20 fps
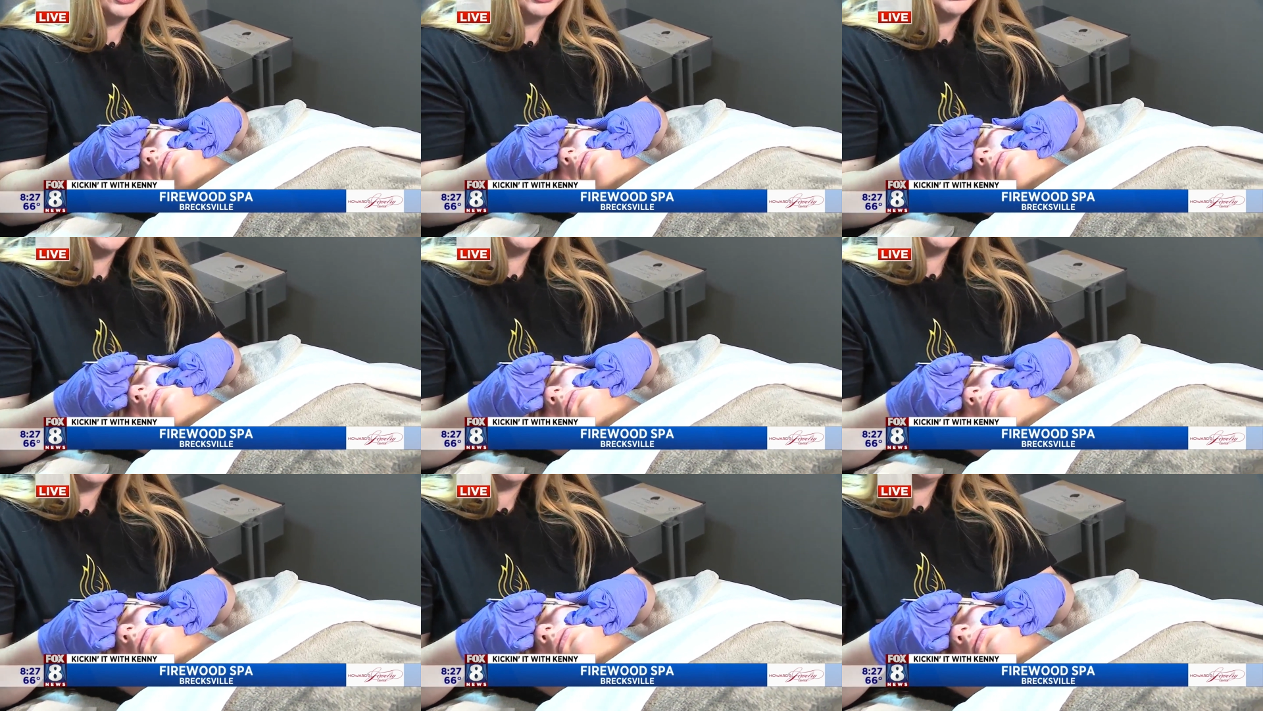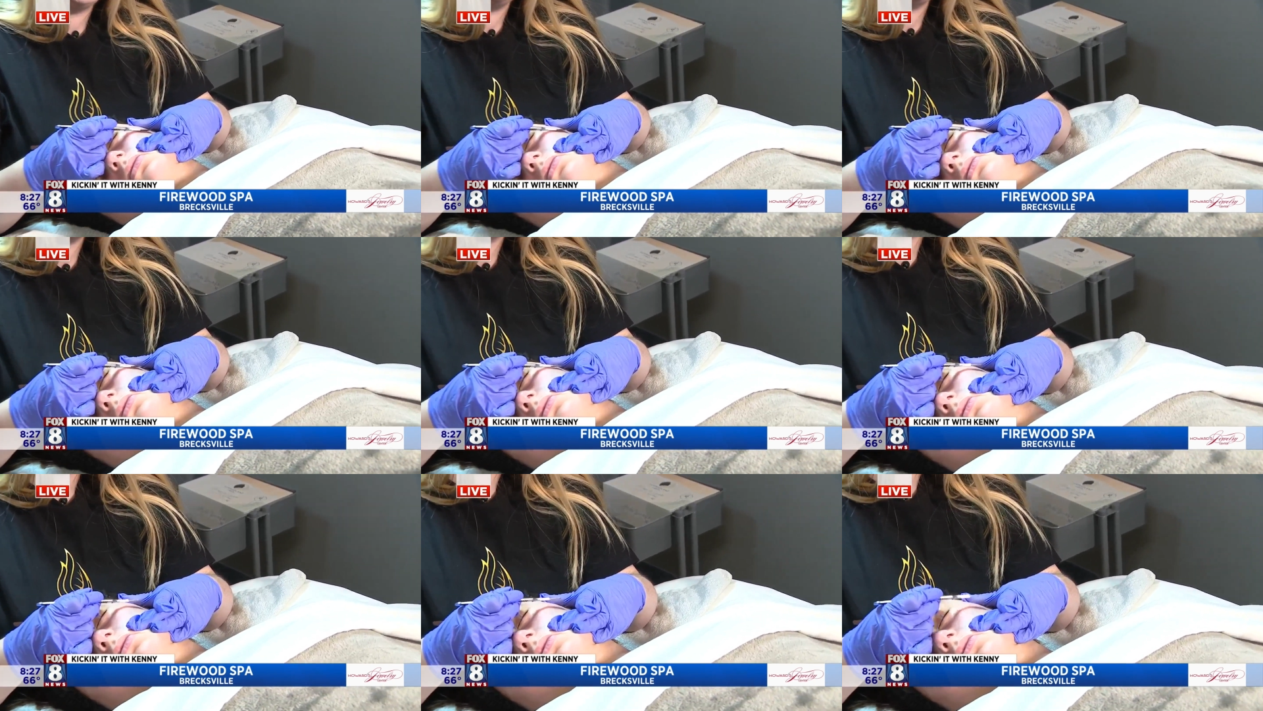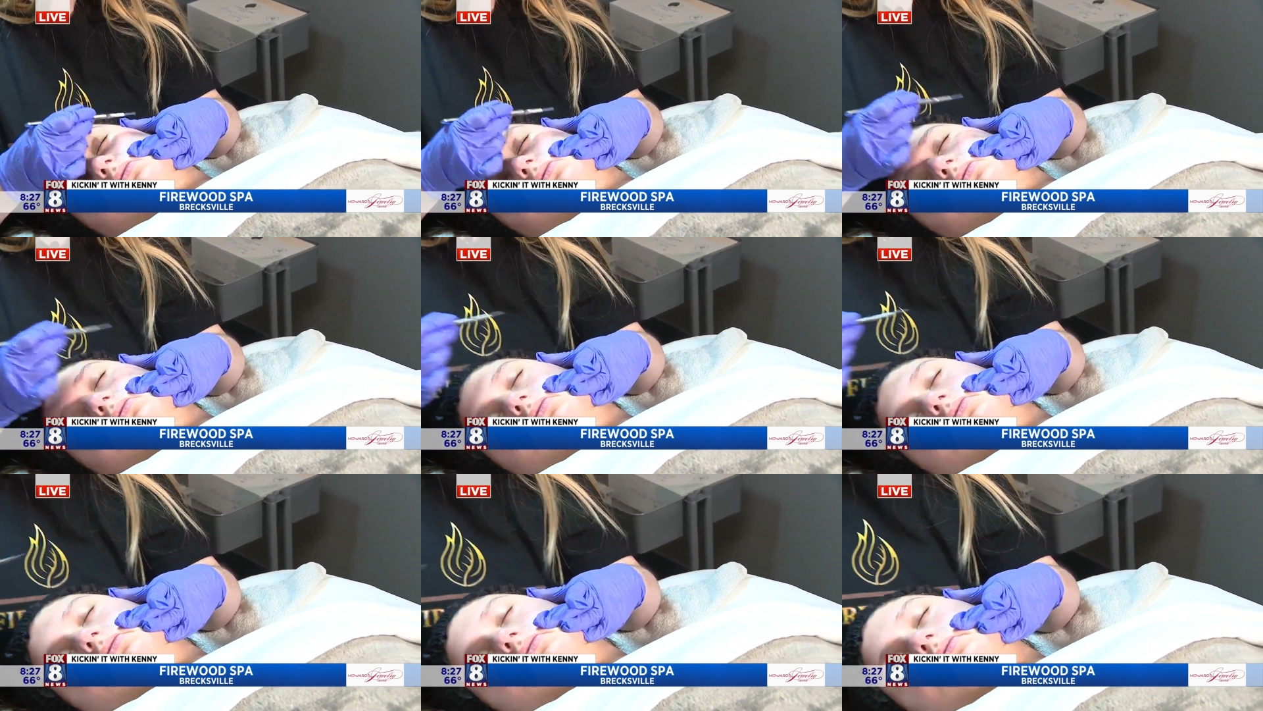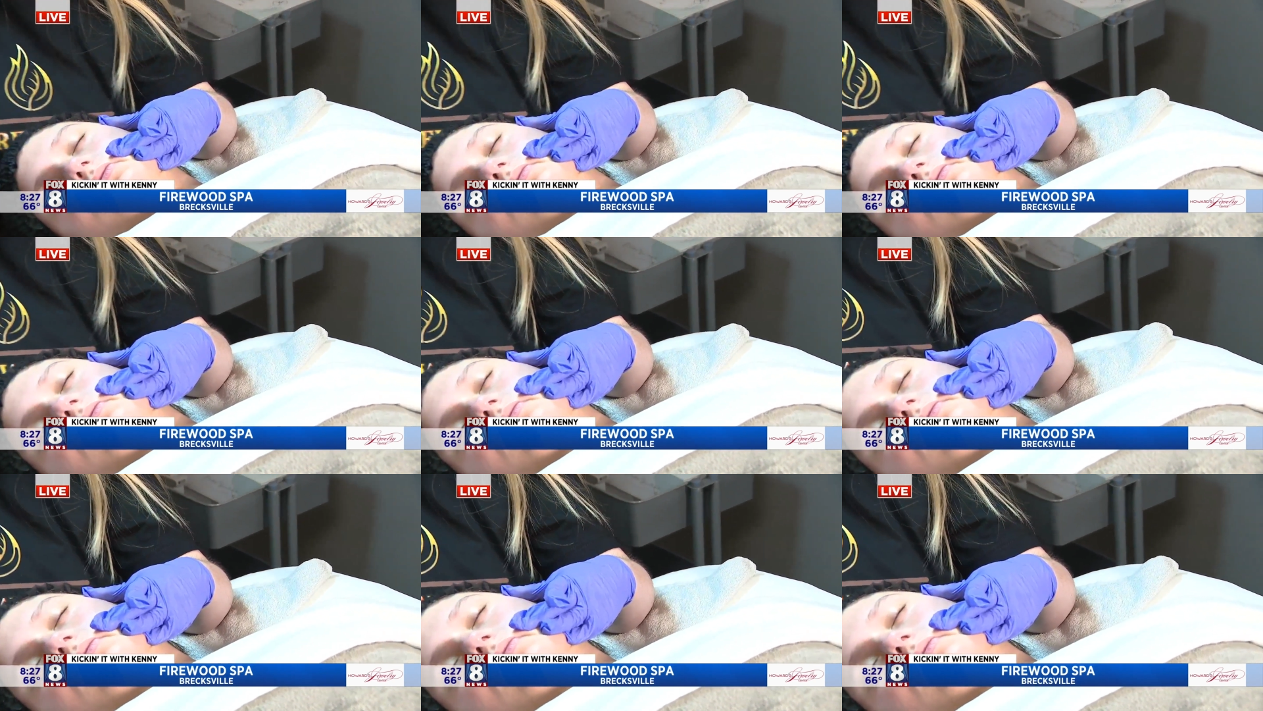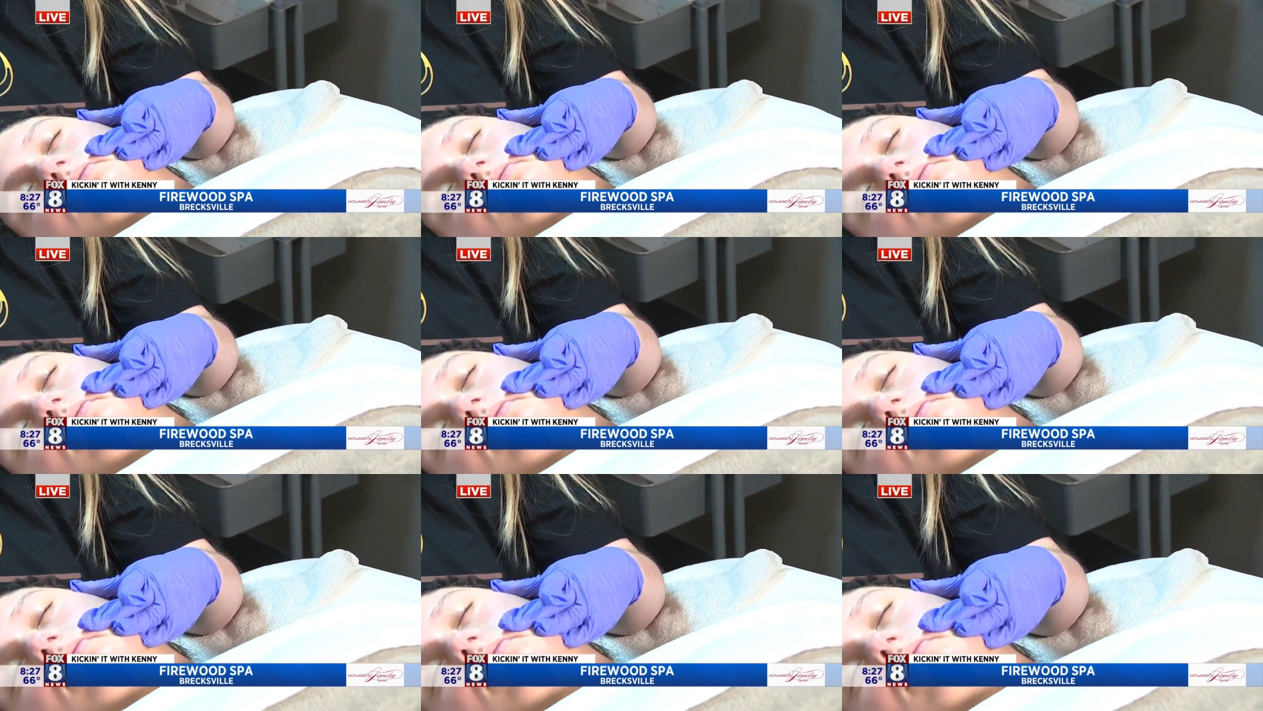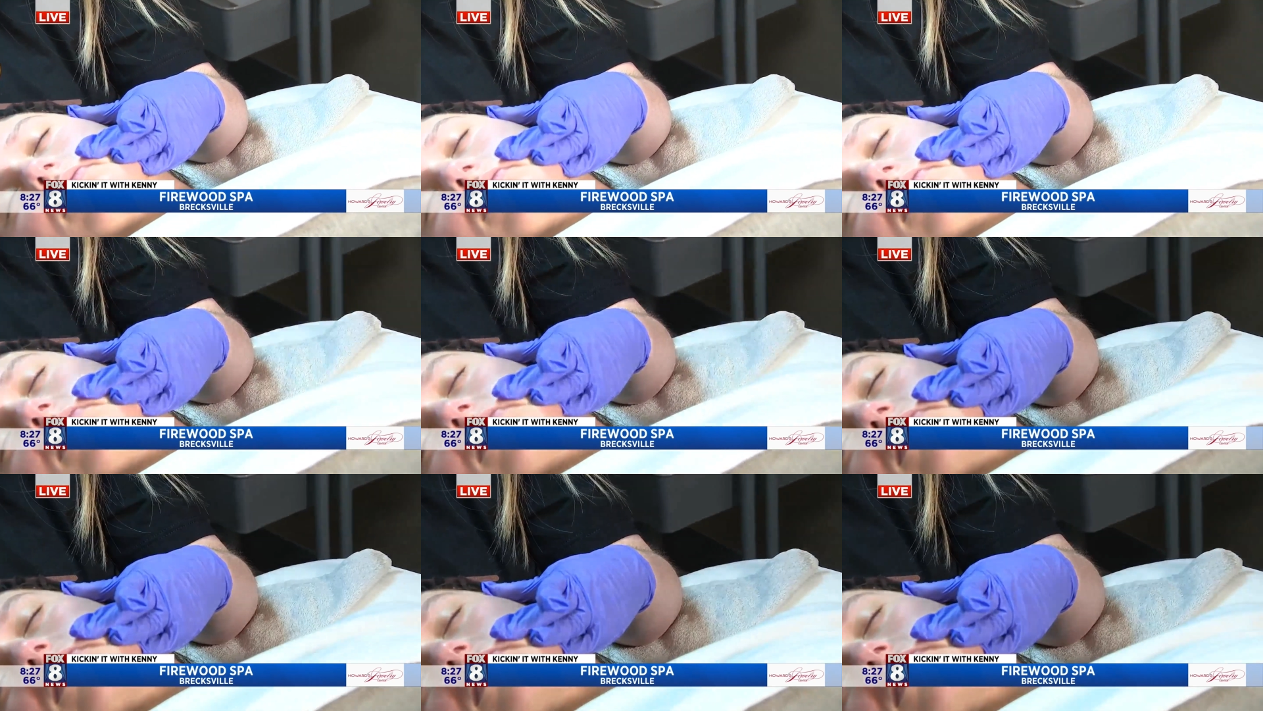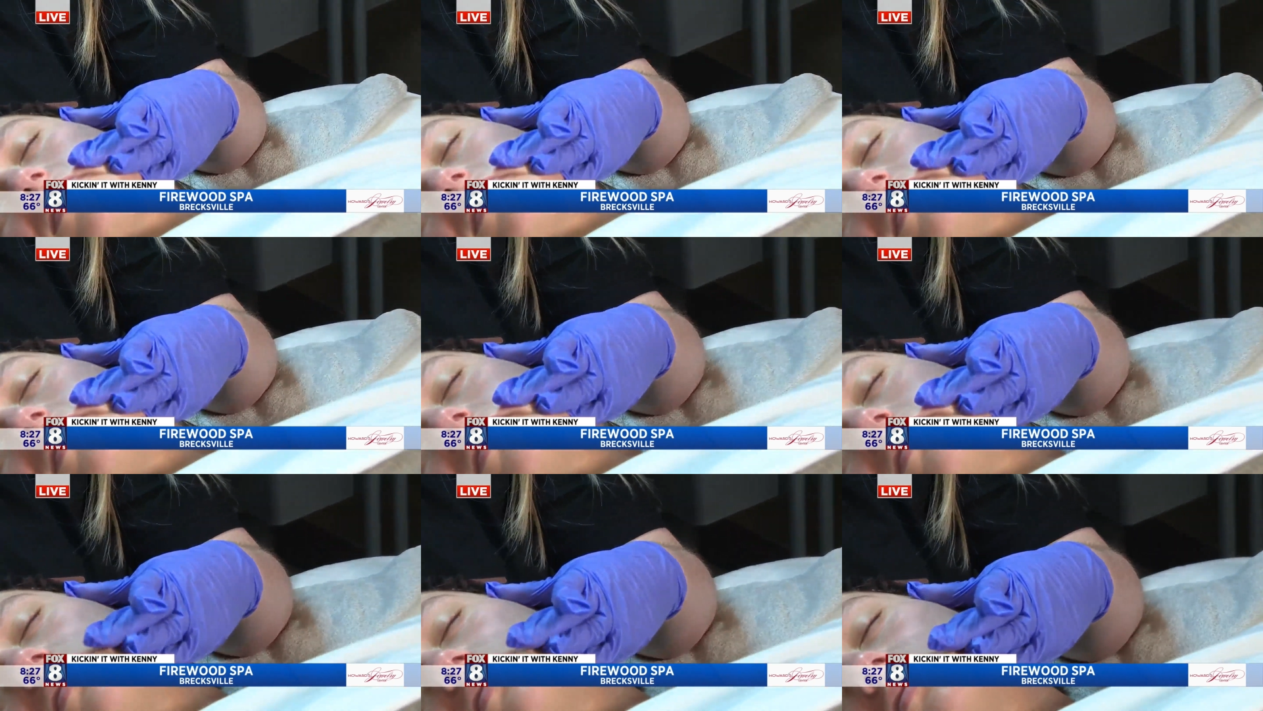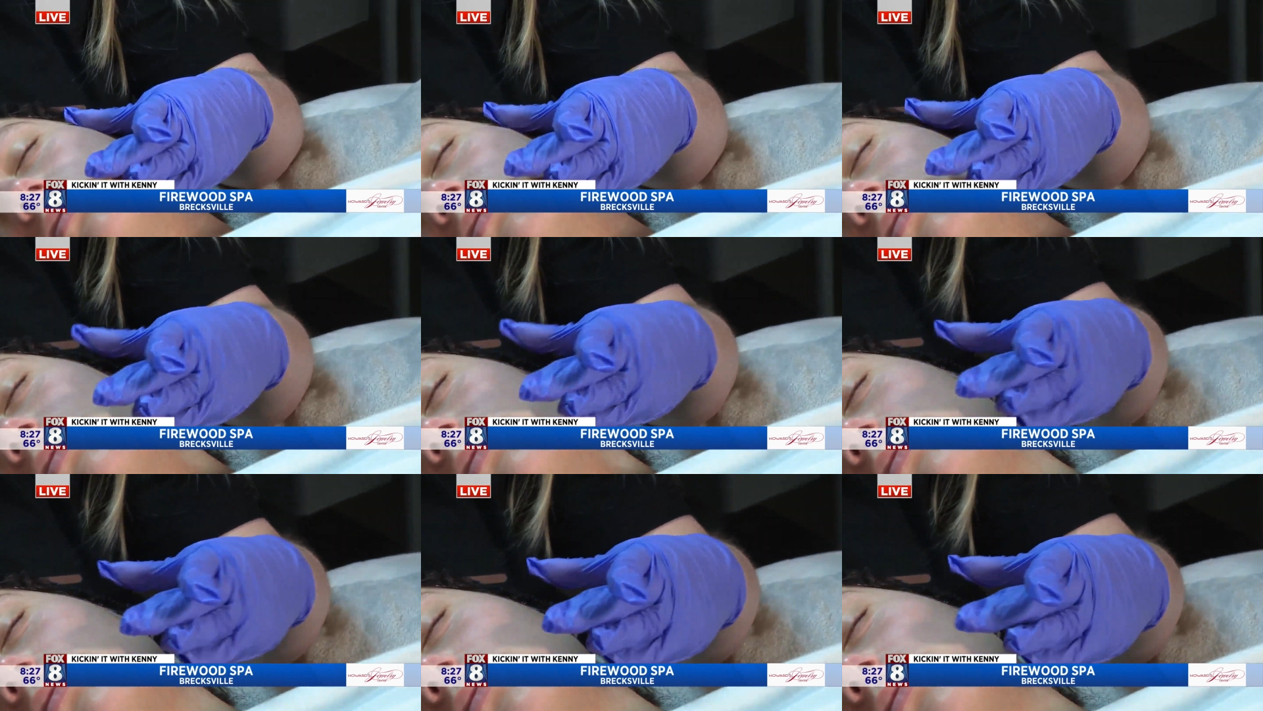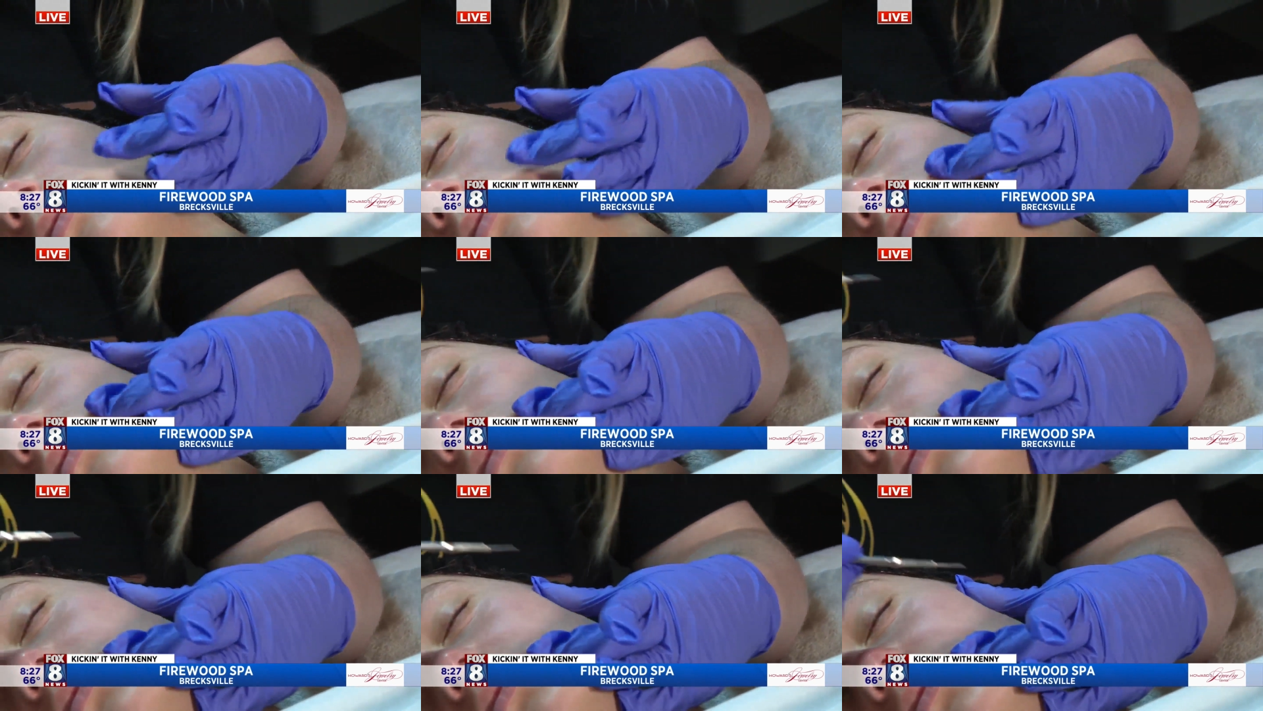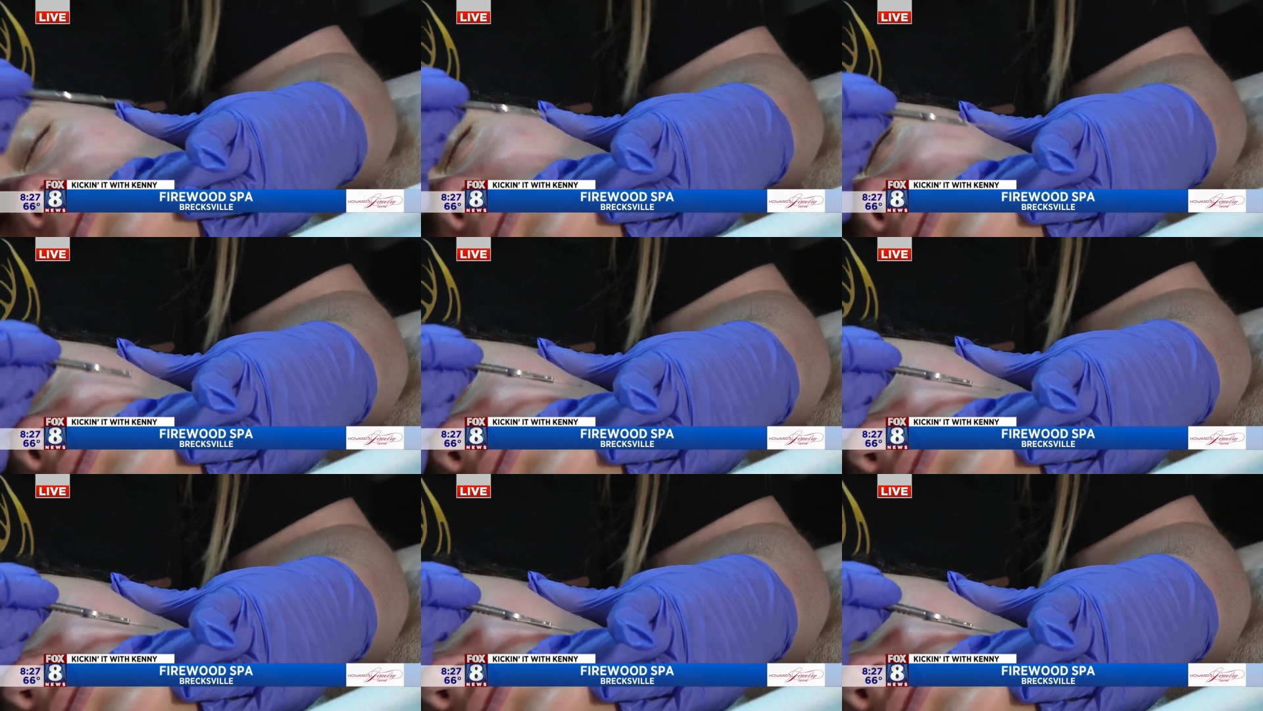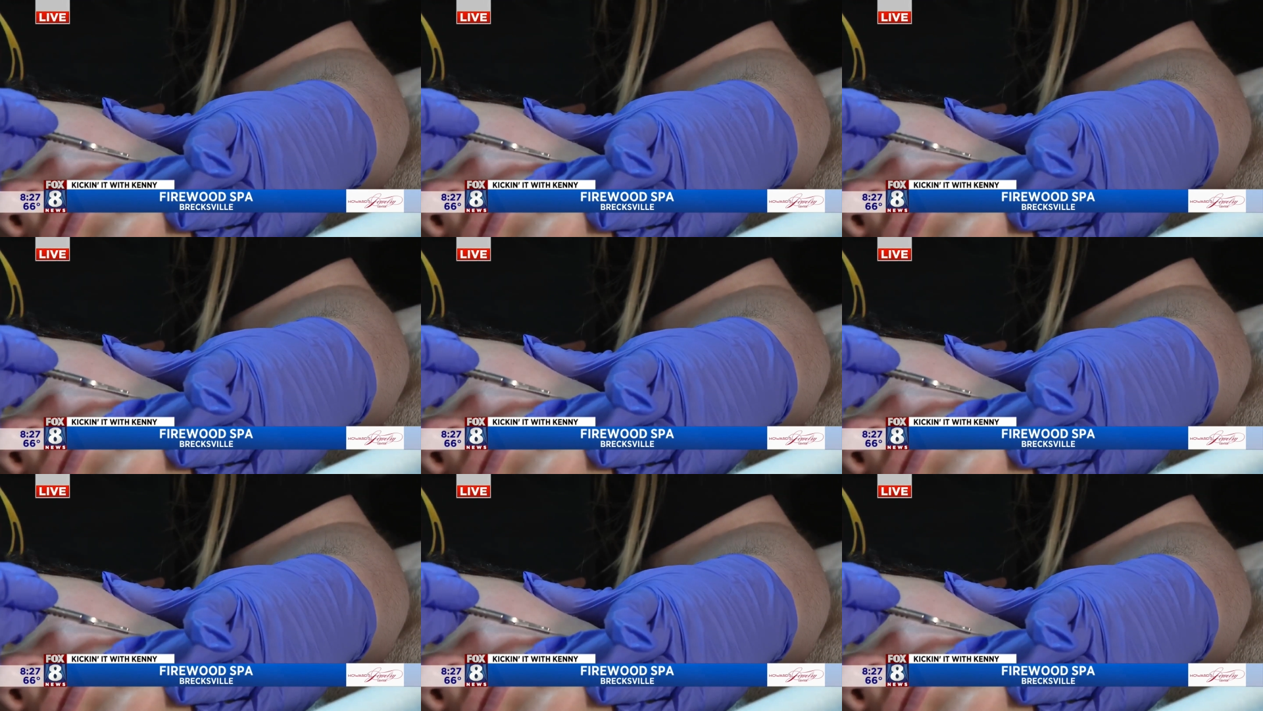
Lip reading: Nobody's mouth can be seen.